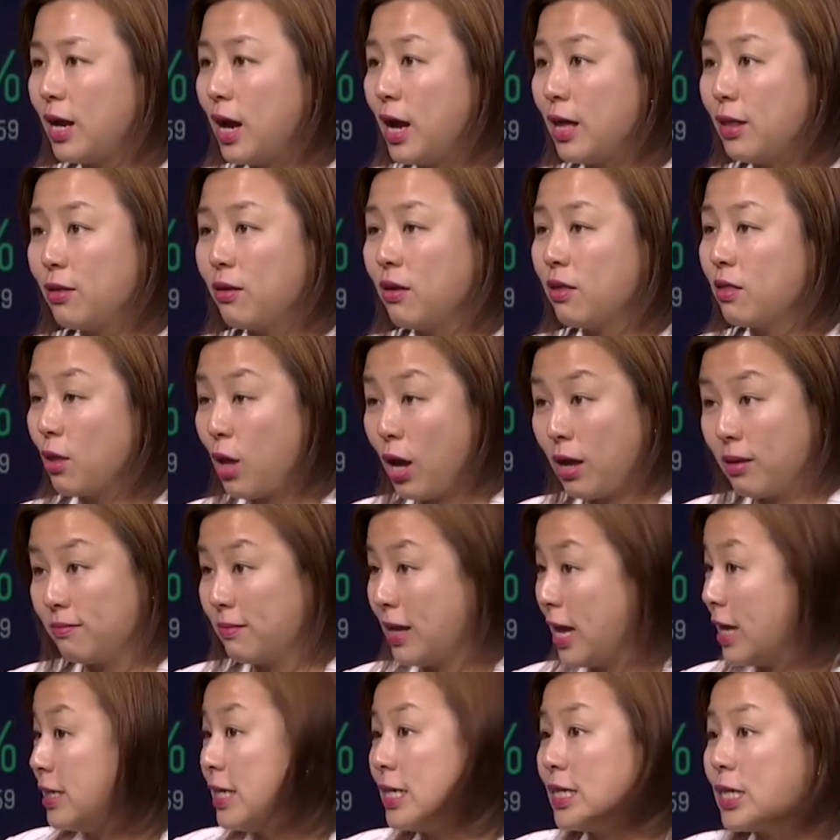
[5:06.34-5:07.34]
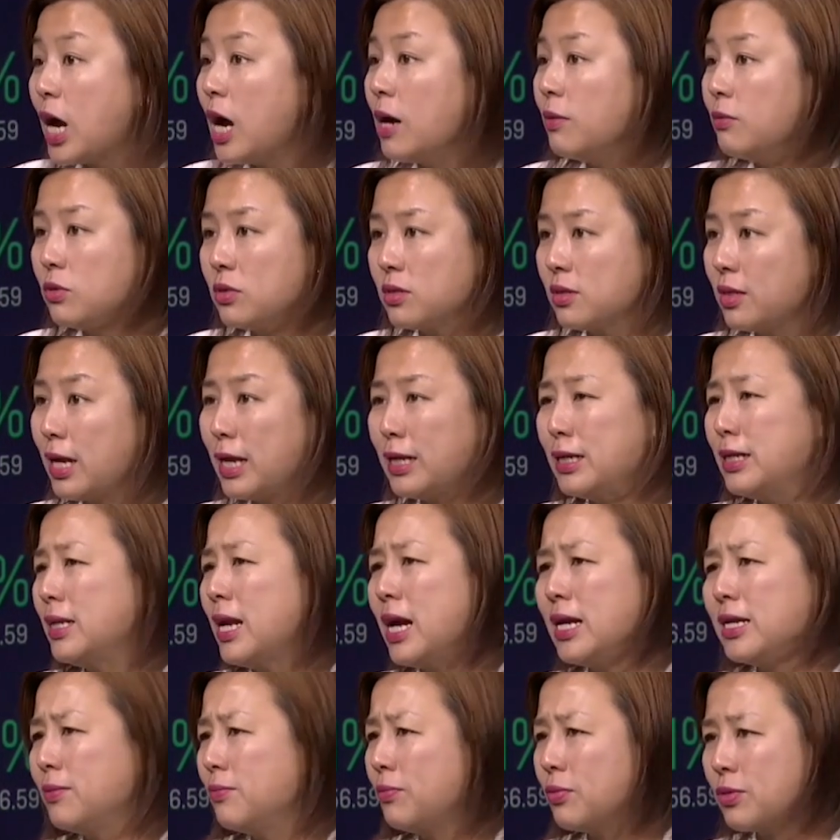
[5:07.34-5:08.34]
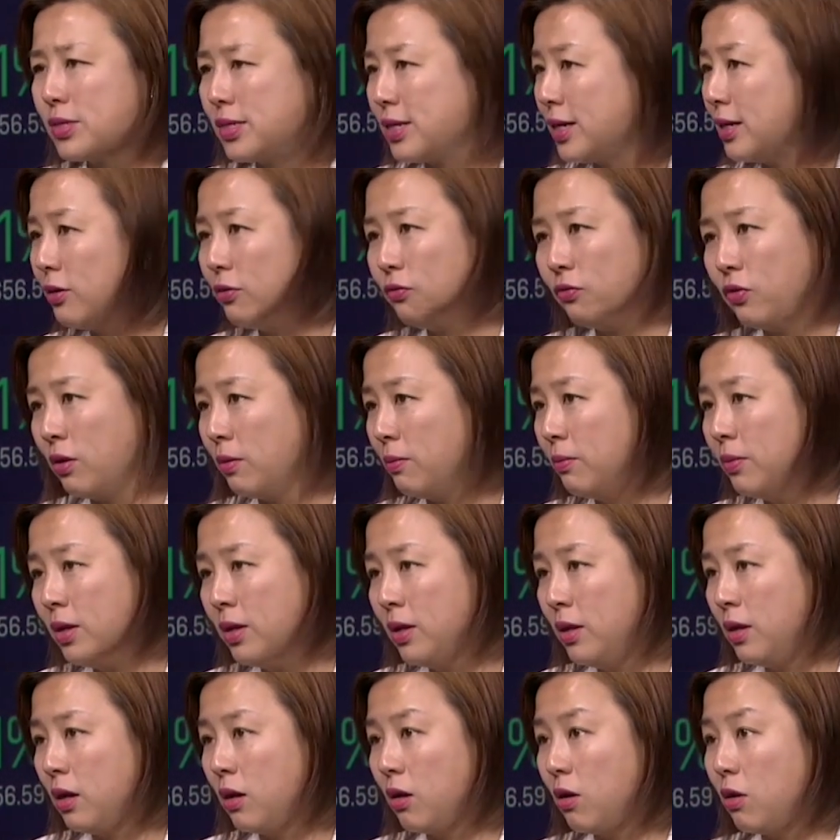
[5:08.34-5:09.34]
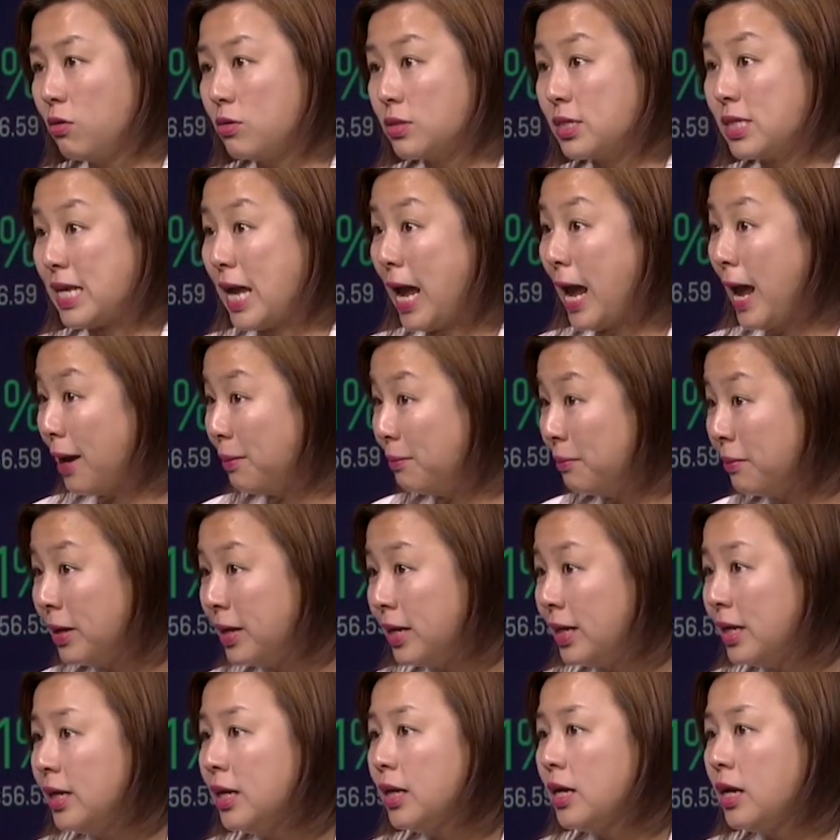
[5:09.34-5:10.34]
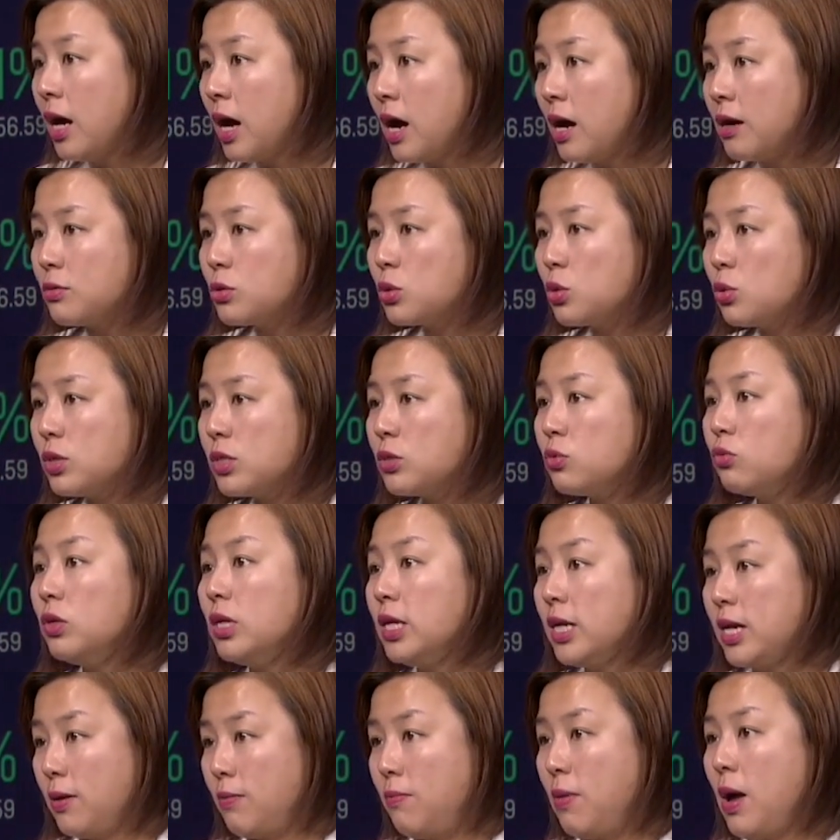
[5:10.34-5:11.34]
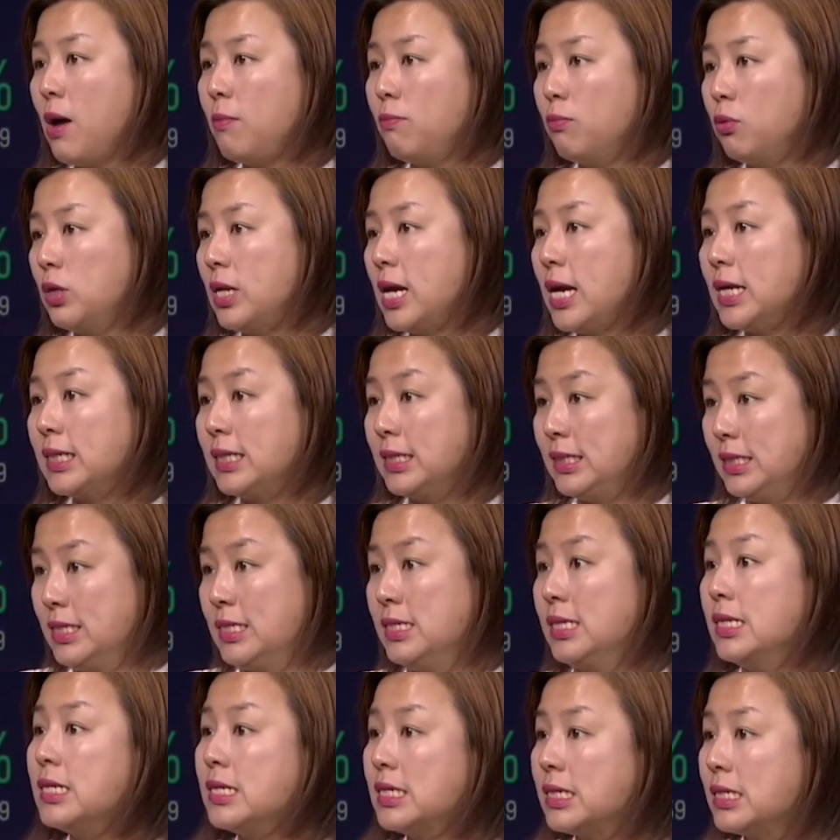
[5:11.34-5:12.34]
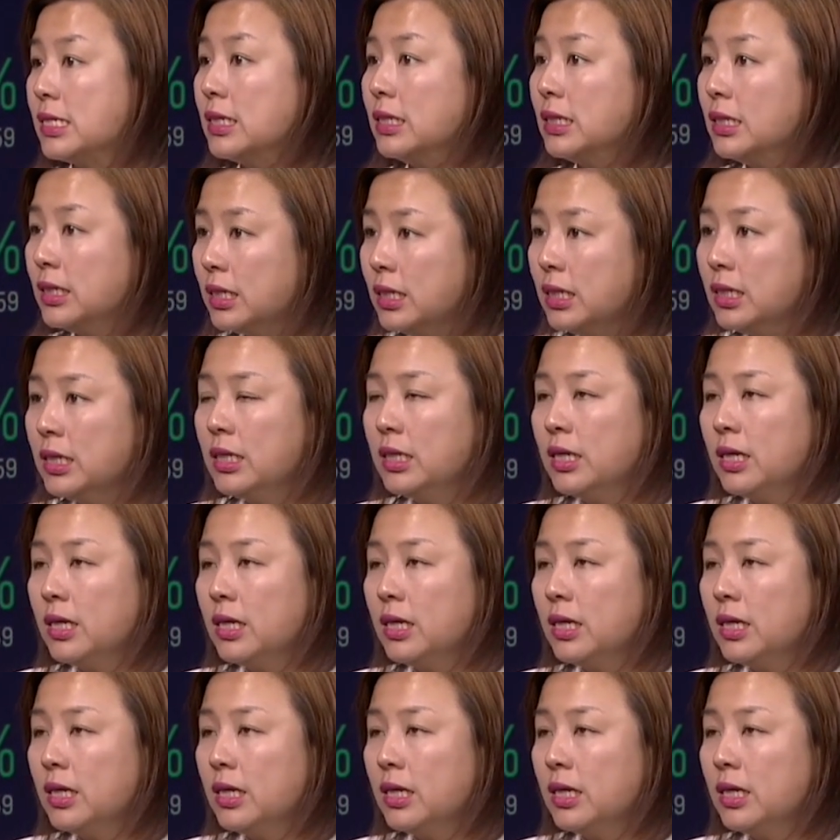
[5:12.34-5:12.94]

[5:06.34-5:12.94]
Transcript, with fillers: I thought at the time was 90 percent of them mm -hmm. are all scam. Right. Uh, so it's really about protecting the citizen. Okay.